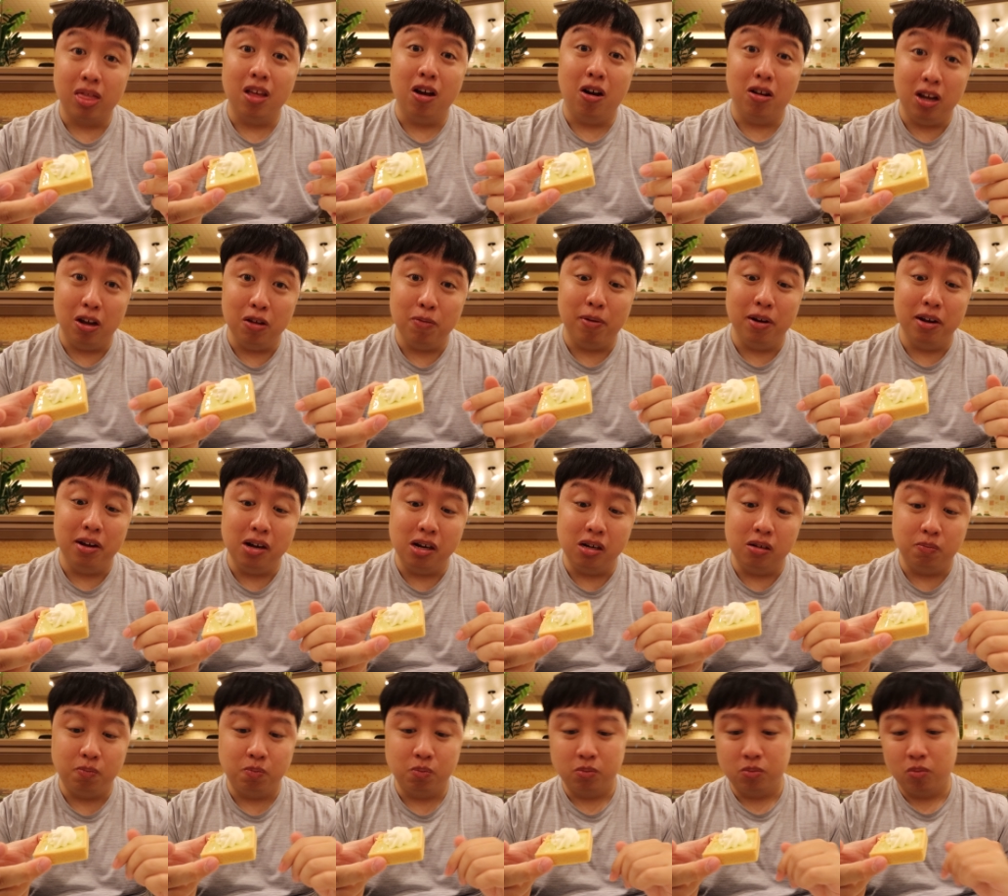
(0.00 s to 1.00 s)
Oh, that was pretty
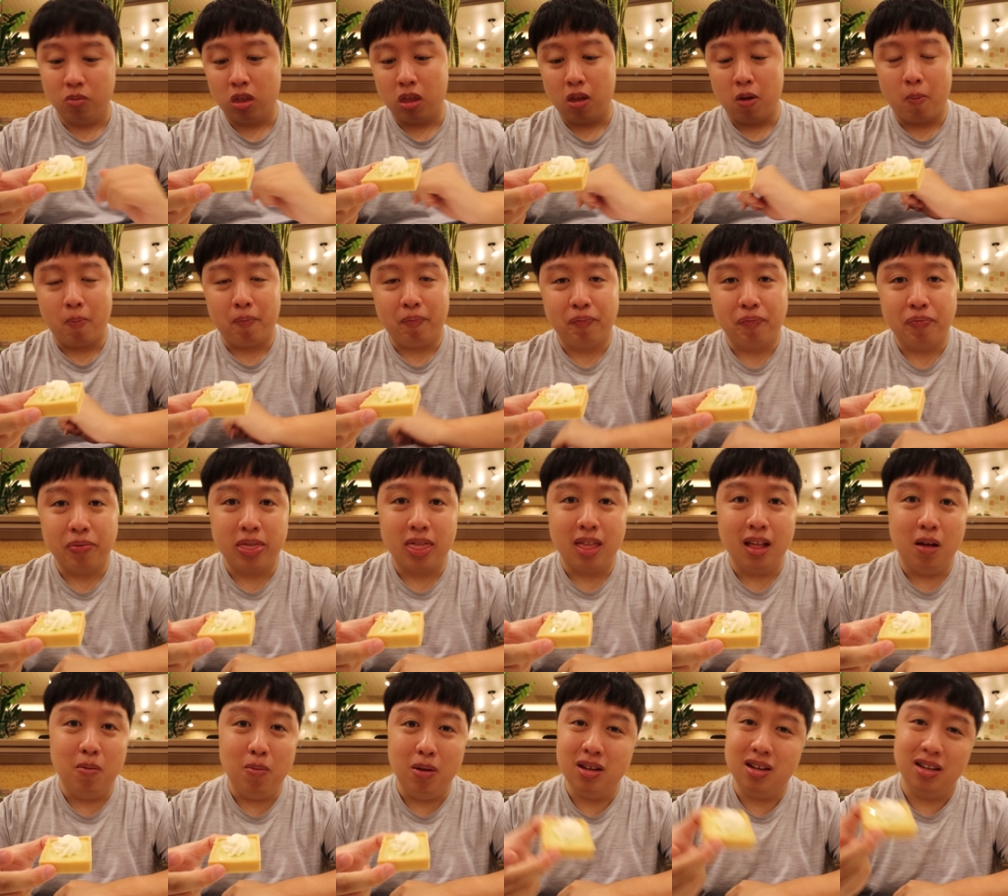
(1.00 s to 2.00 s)
good.
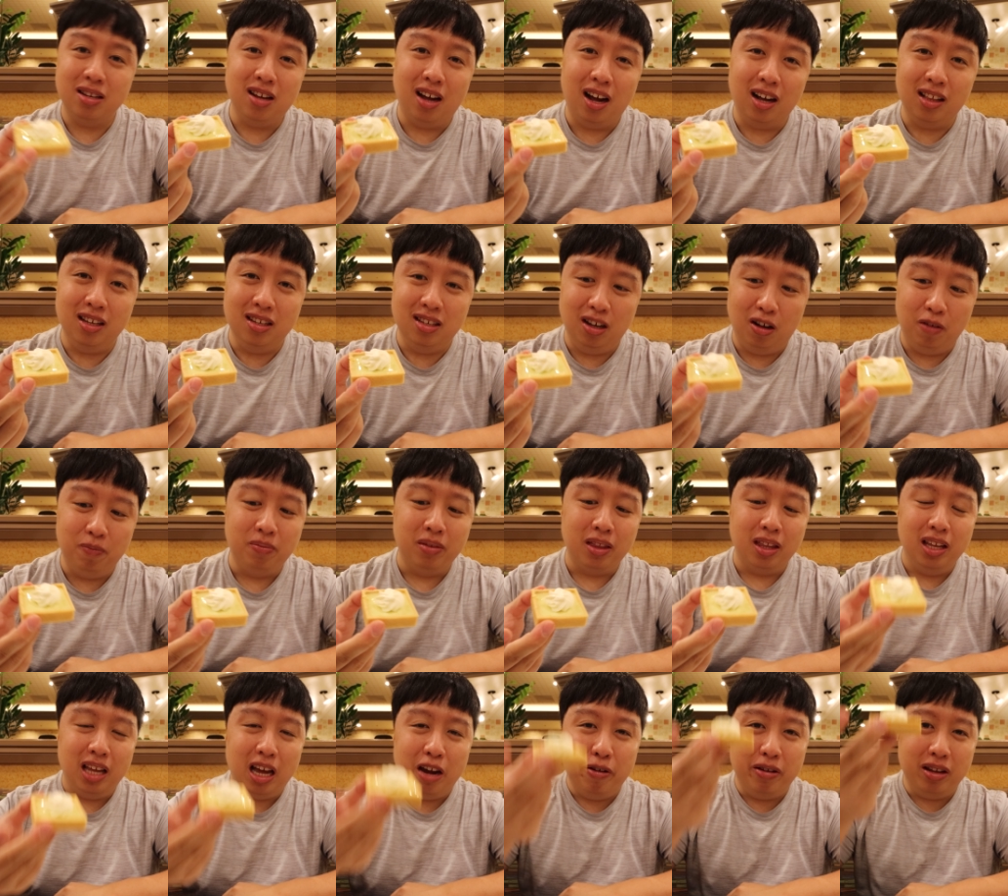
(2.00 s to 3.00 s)
But it's a chocolate though.
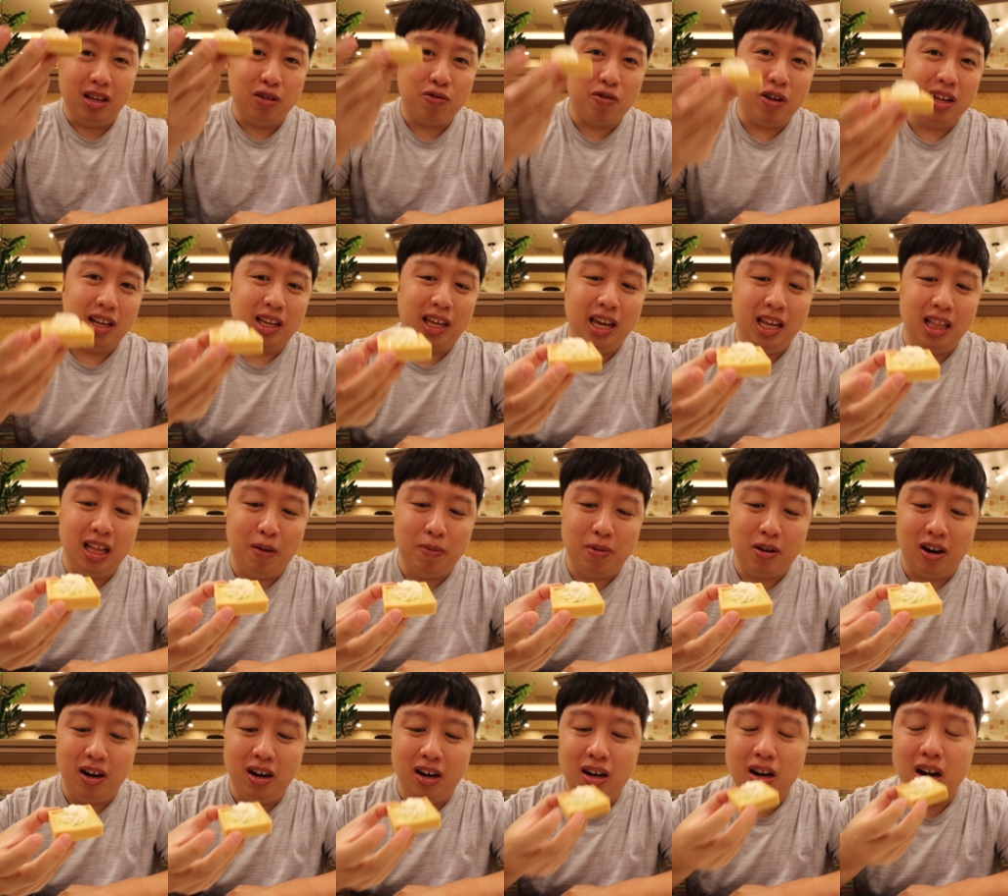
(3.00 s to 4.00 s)
Anyway, let's try the key lime
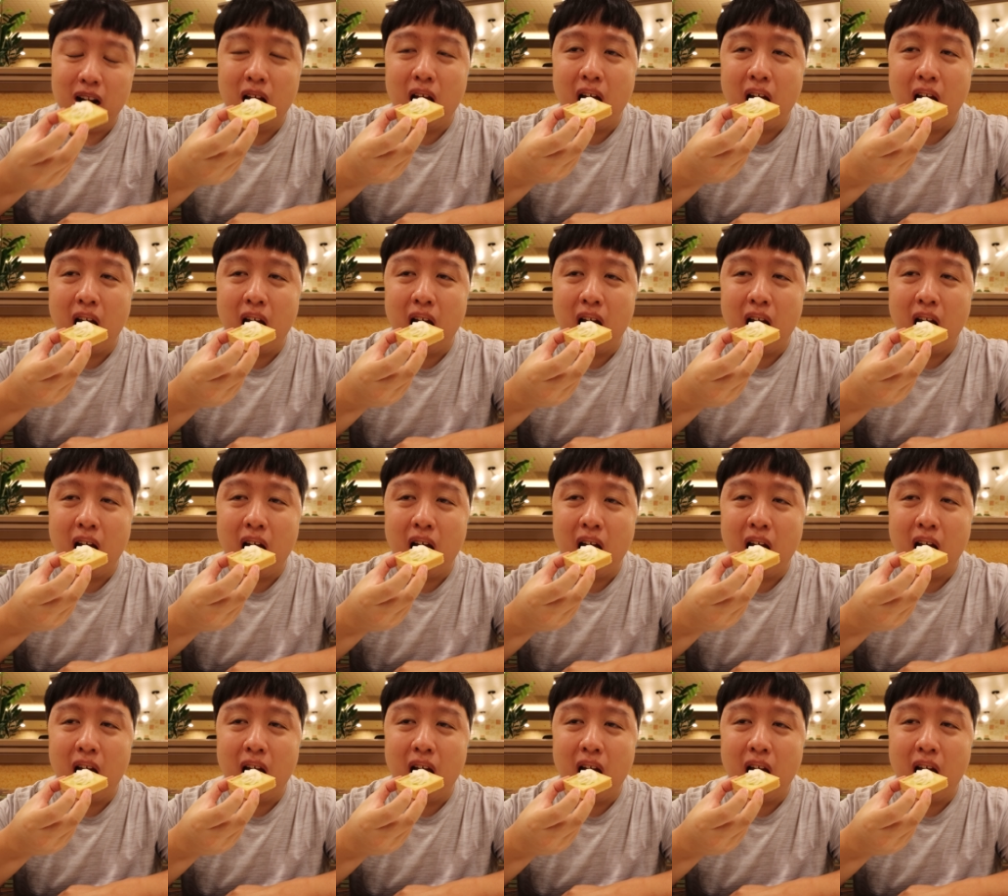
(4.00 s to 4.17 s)
tart.